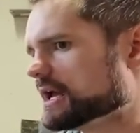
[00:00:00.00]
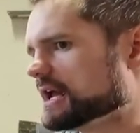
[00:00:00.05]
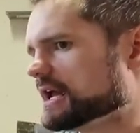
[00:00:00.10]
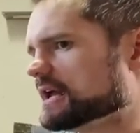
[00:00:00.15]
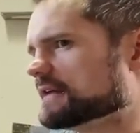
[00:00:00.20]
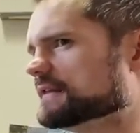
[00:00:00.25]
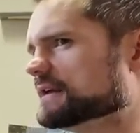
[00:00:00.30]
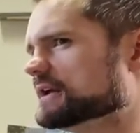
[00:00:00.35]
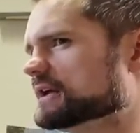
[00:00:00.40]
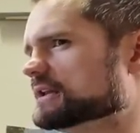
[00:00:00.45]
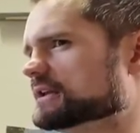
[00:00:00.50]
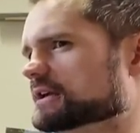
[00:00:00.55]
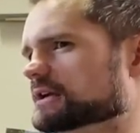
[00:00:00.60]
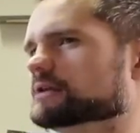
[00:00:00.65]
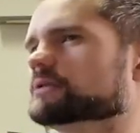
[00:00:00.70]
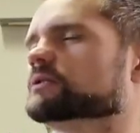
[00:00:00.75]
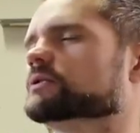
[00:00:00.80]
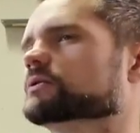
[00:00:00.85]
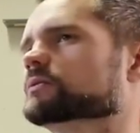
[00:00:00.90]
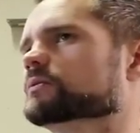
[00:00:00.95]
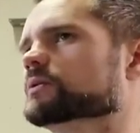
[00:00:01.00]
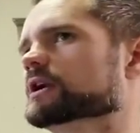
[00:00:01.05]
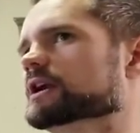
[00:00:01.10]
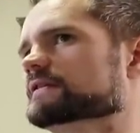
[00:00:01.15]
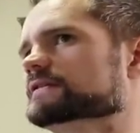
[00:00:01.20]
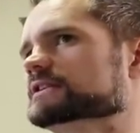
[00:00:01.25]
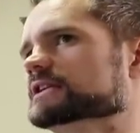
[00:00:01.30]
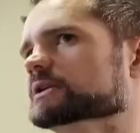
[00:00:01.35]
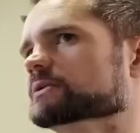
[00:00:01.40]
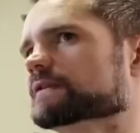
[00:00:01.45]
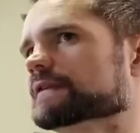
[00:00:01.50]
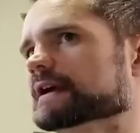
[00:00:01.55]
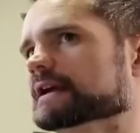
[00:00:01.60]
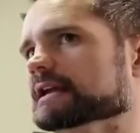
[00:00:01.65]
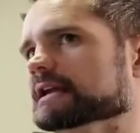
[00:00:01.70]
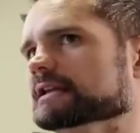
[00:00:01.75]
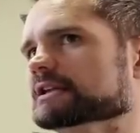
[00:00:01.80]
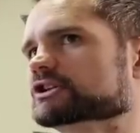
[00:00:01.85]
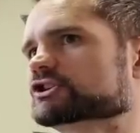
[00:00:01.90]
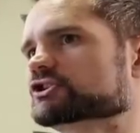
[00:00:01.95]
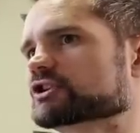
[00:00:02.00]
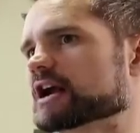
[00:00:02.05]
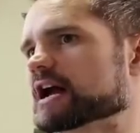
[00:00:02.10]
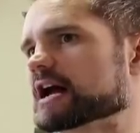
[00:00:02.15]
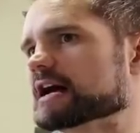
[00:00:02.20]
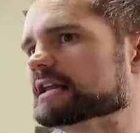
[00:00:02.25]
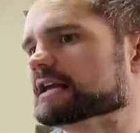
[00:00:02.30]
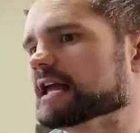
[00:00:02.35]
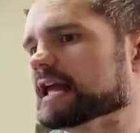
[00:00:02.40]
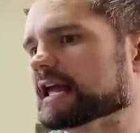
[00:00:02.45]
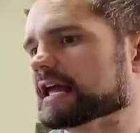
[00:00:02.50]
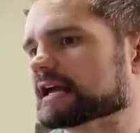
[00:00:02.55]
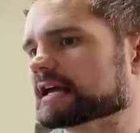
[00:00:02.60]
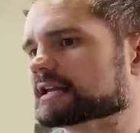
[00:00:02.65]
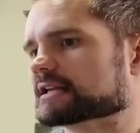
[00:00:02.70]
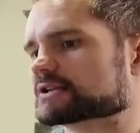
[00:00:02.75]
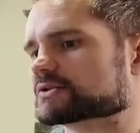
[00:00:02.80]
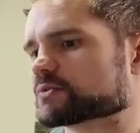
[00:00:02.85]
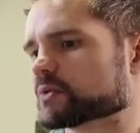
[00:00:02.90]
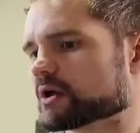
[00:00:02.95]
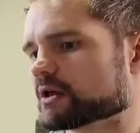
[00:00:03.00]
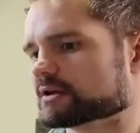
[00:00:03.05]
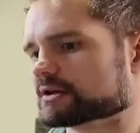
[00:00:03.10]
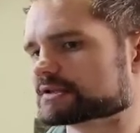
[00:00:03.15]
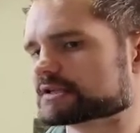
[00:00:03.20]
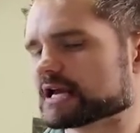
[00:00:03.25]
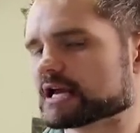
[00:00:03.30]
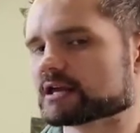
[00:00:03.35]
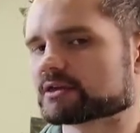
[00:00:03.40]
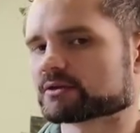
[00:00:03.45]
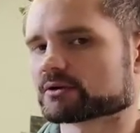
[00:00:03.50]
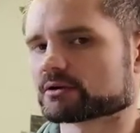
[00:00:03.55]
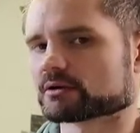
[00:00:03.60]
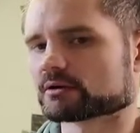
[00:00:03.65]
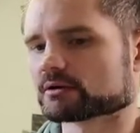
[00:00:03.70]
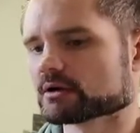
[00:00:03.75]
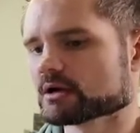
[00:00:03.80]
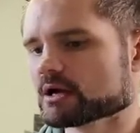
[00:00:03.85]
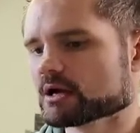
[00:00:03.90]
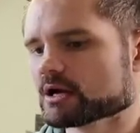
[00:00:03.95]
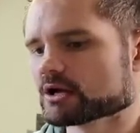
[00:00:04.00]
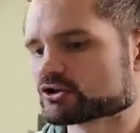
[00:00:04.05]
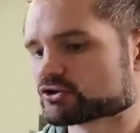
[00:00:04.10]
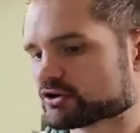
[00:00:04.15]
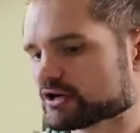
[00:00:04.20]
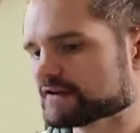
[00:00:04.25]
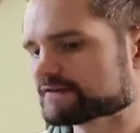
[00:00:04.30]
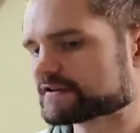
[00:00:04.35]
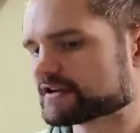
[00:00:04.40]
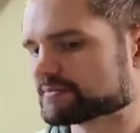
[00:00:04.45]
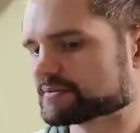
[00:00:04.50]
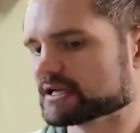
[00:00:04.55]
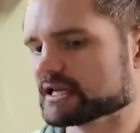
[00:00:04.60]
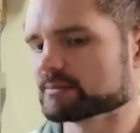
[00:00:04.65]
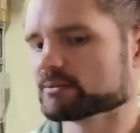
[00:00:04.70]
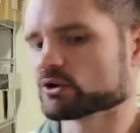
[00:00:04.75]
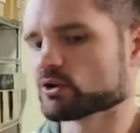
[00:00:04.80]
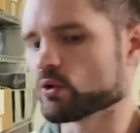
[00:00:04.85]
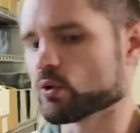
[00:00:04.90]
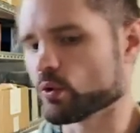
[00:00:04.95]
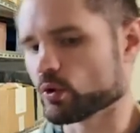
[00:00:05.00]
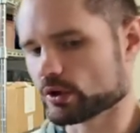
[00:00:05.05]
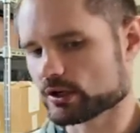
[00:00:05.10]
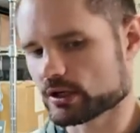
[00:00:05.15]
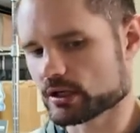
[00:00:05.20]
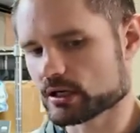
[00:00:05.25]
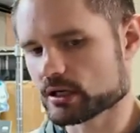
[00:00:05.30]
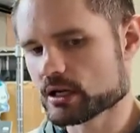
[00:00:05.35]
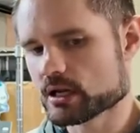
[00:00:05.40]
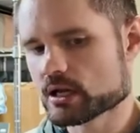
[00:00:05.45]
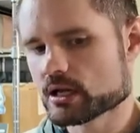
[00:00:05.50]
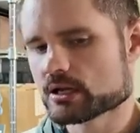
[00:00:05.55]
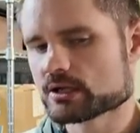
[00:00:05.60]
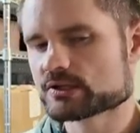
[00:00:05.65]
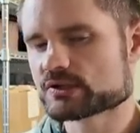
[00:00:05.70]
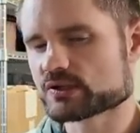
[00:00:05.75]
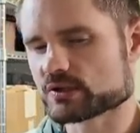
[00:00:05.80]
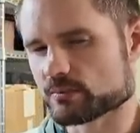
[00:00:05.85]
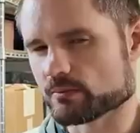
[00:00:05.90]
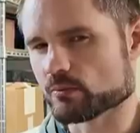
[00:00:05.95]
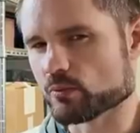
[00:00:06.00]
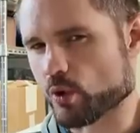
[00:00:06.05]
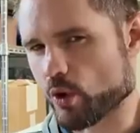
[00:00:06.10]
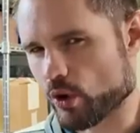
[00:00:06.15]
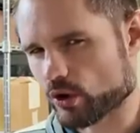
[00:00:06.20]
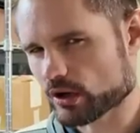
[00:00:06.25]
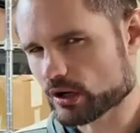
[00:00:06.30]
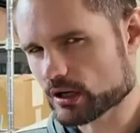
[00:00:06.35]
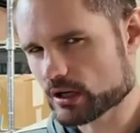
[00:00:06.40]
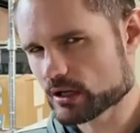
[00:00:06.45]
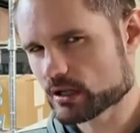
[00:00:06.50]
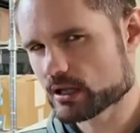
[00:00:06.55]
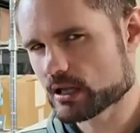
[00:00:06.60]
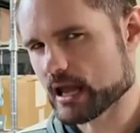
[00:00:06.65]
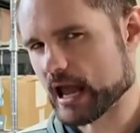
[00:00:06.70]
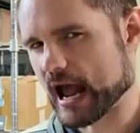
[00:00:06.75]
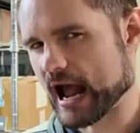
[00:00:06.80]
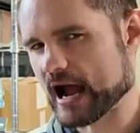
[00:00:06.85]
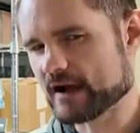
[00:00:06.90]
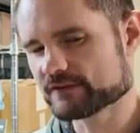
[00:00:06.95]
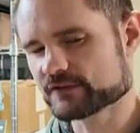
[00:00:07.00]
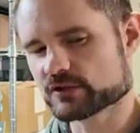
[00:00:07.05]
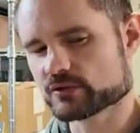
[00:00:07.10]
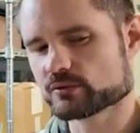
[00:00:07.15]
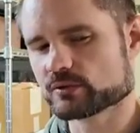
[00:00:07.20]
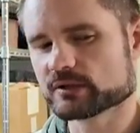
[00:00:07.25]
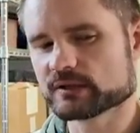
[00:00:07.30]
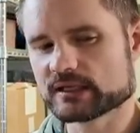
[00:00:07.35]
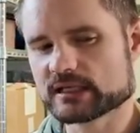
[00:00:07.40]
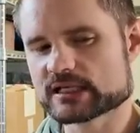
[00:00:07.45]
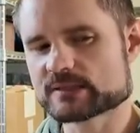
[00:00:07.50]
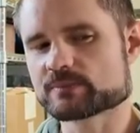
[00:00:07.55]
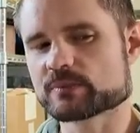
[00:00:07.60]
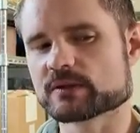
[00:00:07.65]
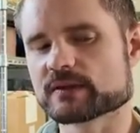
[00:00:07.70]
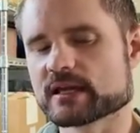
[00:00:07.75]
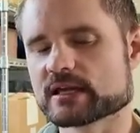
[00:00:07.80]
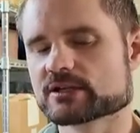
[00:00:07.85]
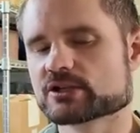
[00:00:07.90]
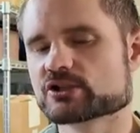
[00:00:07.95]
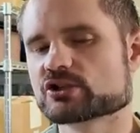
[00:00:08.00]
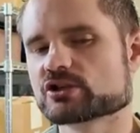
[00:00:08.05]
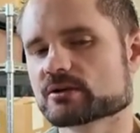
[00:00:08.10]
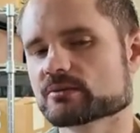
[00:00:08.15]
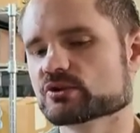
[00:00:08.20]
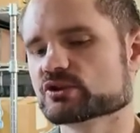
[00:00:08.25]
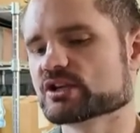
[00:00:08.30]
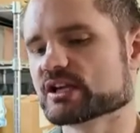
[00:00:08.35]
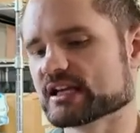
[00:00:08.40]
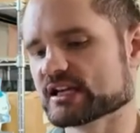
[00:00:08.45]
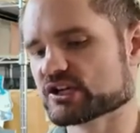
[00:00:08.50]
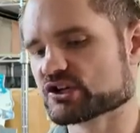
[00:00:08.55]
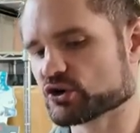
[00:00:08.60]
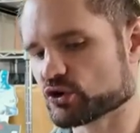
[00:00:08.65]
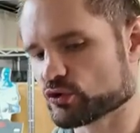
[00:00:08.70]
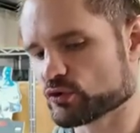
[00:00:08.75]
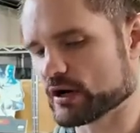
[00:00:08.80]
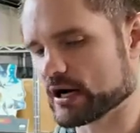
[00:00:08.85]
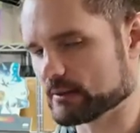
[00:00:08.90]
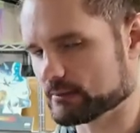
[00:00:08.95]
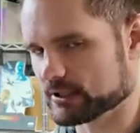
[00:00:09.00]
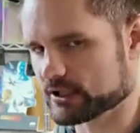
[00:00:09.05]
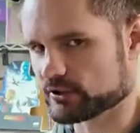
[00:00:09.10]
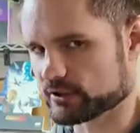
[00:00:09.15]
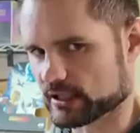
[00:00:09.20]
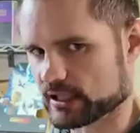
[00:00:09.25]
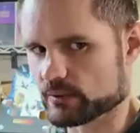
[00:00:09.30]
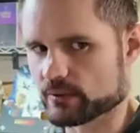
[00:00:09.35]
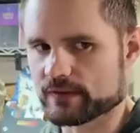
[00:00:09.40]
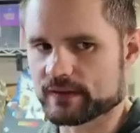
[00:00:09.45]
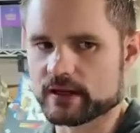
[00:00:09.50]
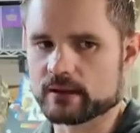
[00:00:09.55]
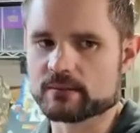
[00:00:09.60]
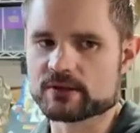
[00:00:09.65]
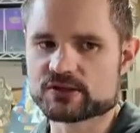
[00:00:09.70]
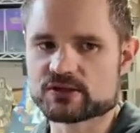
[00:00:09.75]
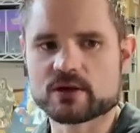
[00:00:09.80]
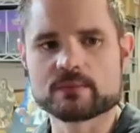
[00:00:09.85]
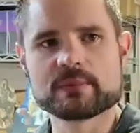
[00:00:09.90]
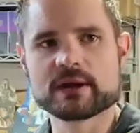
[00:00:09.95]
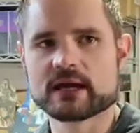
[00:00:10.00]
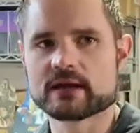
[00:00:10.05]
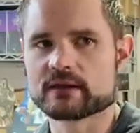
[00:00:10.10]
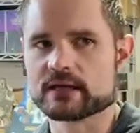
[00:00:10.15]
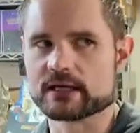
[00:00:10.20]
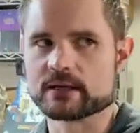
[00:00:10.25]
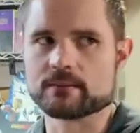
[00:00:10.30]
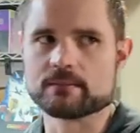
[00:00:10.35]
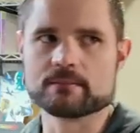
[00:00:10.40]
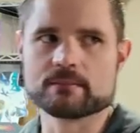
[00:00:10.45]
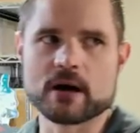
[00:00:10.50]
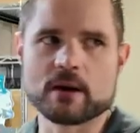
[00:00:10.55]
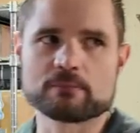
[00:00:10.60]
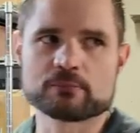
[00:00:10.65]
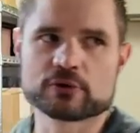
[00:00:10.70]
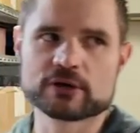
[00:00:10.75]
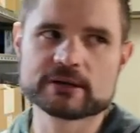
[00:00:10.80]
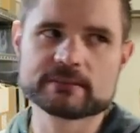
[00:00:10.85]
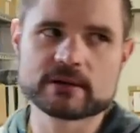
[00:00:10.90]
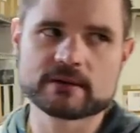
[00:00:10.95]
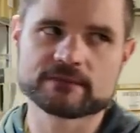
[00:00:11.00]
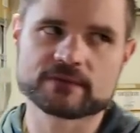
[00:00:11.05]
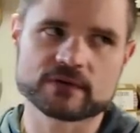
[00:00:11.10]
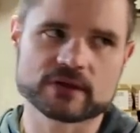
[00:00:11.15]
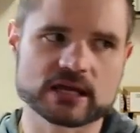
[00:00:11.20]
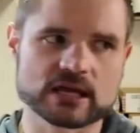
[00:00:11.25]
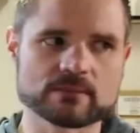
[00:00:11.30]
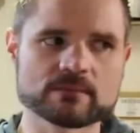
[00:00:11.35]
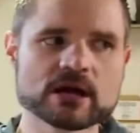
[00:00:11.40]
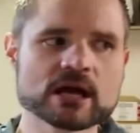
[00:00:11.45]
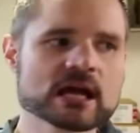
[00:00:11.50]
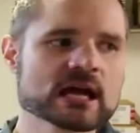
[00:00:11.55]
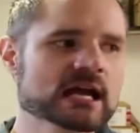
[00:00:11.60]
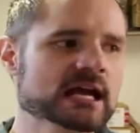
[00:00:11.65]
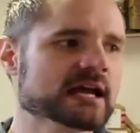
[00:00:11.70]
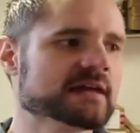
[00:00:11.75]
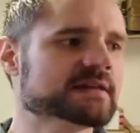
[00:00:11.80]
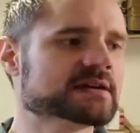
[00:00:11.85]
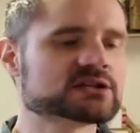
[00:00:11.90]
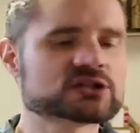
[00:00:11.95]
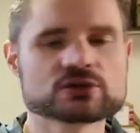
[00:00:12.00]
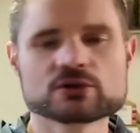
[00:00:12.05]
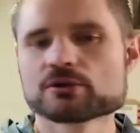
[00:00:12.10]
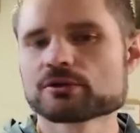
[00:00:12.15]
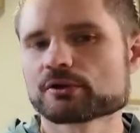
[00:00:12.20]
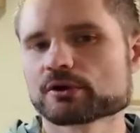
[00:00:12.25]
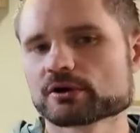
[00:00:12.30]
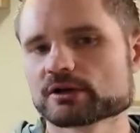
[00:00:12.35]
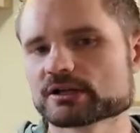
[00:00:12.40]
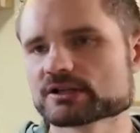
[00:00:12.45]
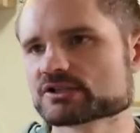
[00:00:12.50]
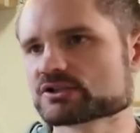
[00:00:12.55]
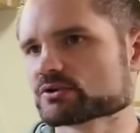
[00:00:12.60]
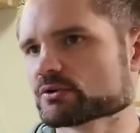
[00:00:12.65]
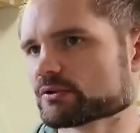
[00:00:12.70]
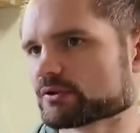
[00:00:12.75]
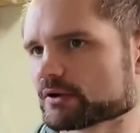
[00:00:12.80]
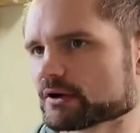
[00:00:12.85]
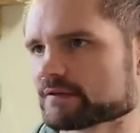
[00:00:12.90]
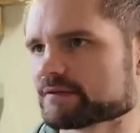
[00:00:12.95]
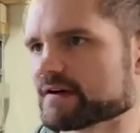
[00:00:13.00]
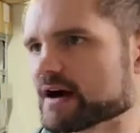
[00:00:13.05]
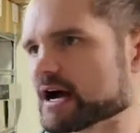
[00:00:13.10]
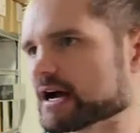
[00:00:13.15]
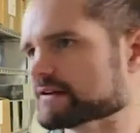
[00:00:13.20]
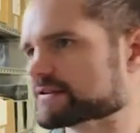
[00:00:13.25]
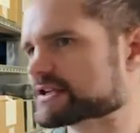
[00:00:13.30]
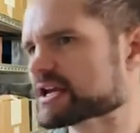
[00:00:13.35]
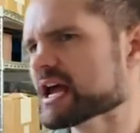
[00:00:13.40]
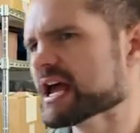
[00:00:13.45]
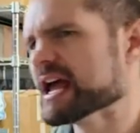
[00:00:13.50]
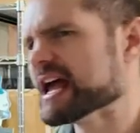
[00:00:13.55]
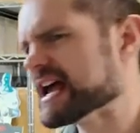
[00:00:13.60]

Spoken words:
And then what I've seen with like Innistrad and as well as Aether Drift, I've been able to order some more after release, but then distributors get incredibly greedy with them. And so I'm paying like a premium for them in the 230s, 235s.